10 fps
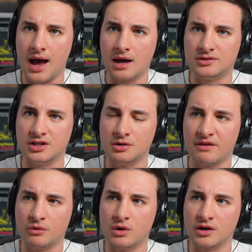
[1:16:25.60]
Did you ever
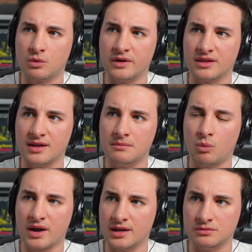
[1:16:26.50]
work with him when
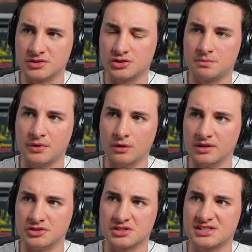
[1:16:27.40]
he was purely
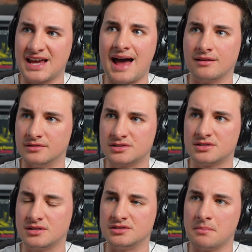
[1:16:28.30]
just talent
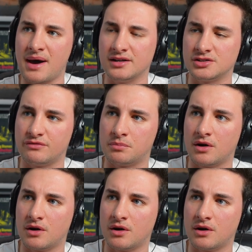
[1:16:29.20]
as a manager for Brock